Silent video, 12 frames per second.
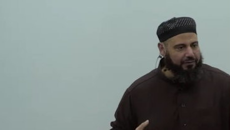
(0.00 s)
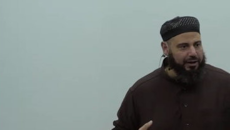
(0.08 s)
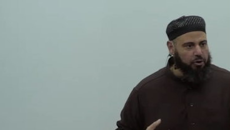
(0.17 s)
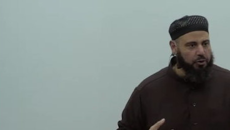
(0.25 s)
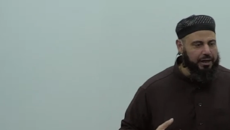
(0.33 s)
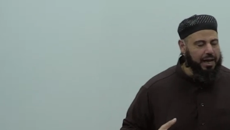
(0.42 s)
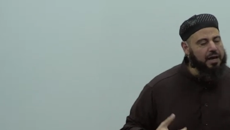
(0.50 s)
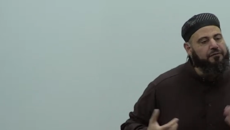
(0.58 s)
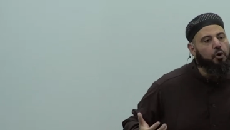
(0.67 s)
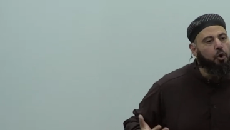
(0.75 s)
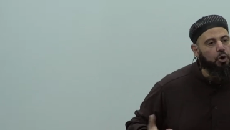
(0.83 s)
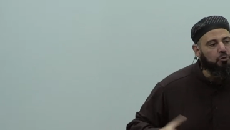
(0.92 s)
a long life,
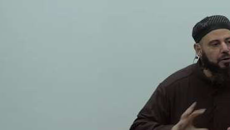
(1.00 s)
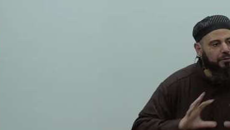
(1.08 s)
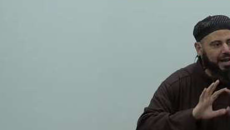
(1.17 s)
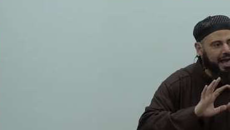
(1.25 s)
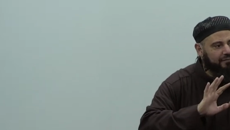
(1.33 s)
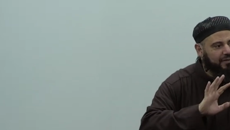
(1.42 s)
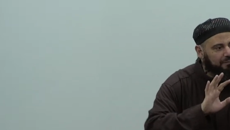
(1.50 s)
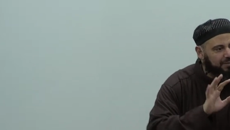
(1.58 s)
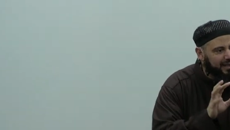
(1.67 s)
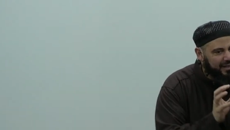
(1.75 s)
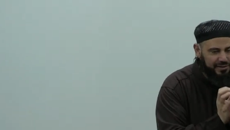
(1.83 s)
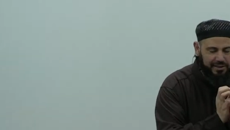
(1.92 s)
or we will have a
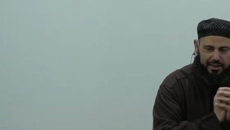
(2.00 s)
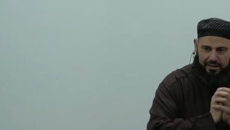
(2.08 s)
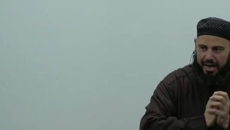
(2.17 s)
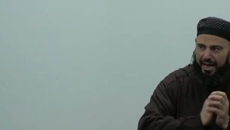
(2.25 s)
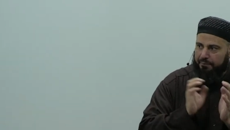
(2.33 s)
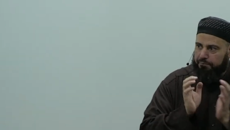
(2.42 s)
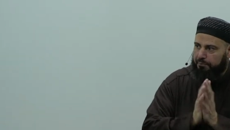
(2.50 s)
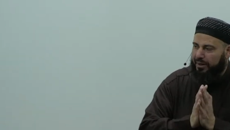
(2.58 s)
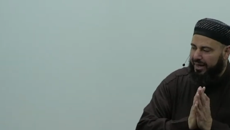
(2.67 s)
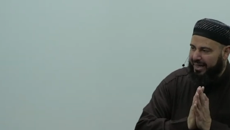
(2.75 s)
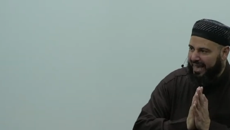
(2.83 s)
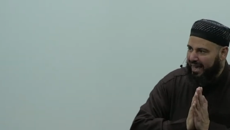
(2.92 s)
blessing and
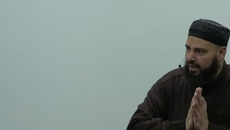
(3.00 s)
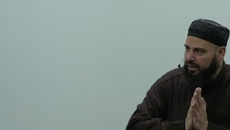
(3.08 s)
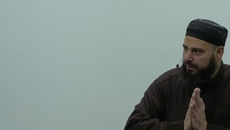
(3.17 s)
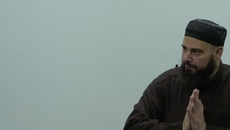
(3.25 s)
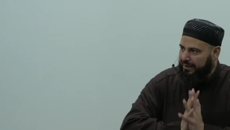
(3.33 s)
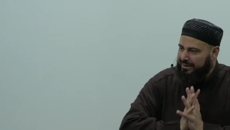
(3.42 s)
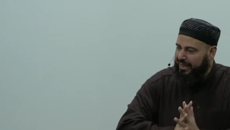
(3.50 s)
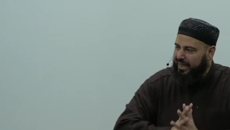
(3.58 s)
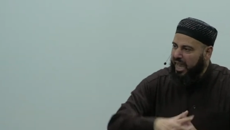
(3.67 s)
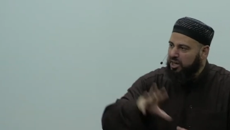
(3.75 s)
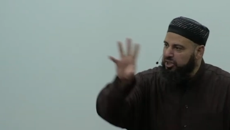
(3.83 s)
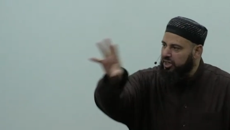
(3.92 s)
barakah,
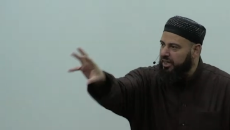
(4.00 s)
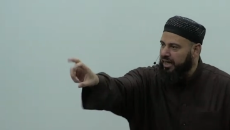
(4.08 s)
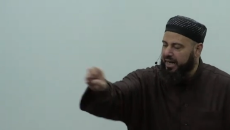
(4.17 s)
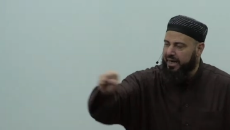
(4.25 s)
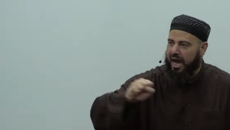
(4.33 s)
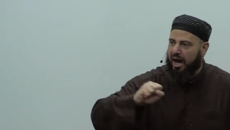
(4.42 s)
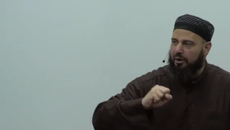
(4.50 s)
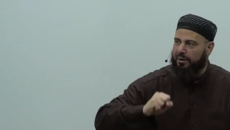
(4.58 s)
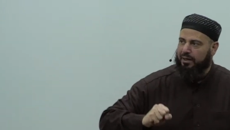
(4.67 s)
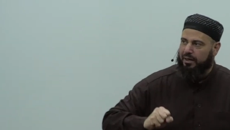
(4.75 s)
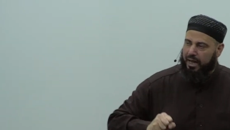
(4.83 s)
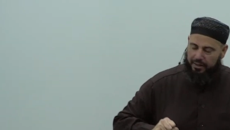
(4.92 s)
vindication in our
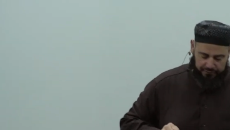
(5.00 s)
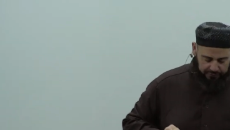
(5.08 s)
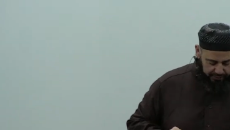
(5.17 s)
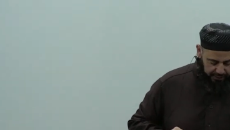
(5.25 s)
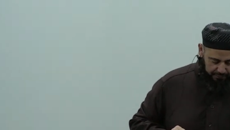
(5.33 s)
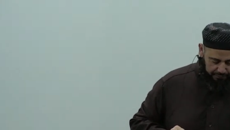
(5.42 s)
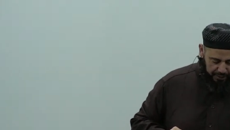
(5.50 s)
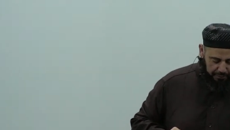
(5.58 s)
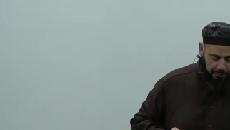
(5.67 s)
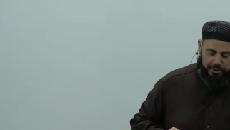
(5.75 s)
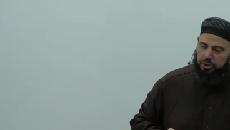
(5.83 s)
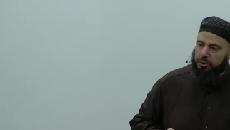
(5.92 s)
life.
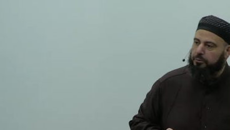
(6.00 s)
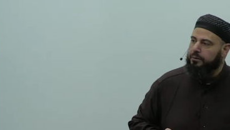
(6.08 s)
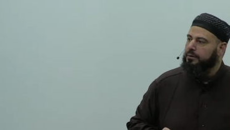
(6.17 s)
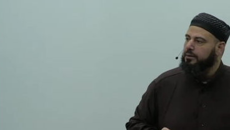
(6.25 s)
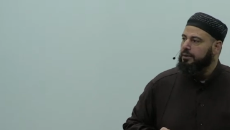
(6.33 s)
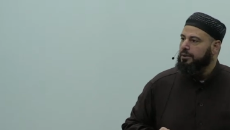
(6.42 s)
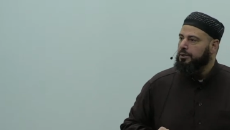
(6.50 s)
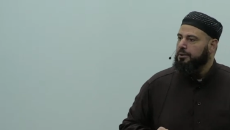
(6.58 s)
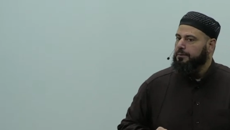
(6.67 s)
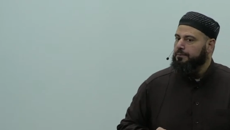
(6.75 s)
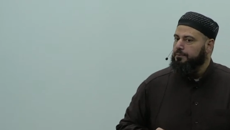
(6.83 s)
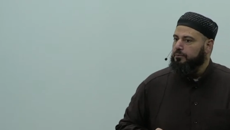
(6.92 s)
Number two,
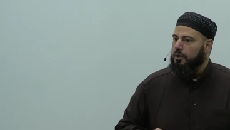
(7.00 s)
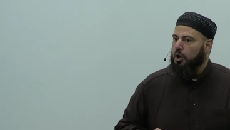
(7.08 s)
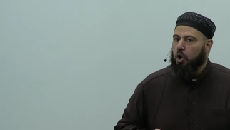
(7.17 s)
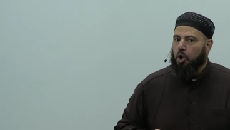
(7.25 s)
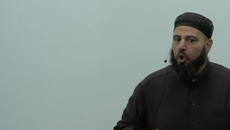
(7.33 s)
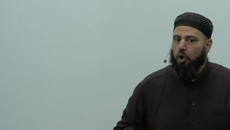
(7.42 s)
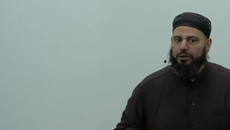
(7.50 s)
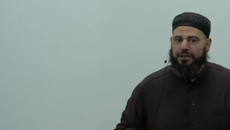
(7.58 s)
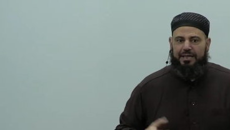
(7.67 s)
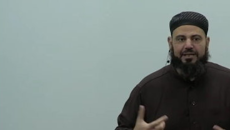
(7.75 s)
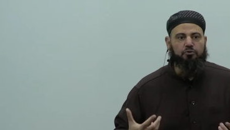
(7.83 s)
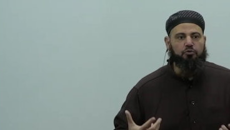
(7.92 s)
who
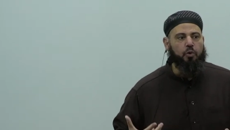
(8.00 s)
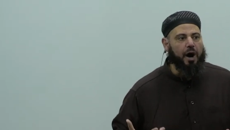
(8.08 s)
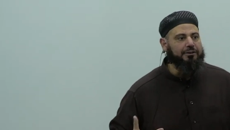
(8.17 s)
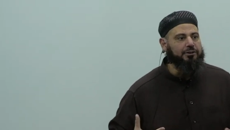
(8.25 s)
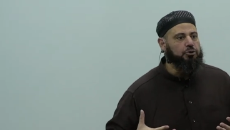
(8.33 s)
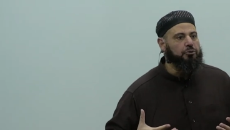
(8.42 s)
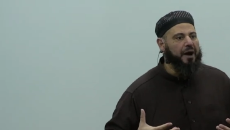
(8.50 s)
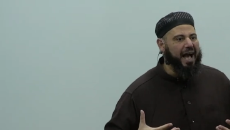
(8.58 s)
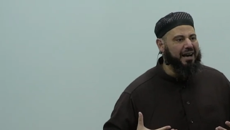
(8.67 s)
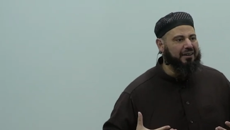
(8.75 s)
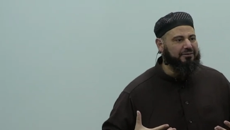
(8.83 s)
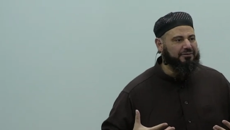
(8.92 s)
doesn't want to have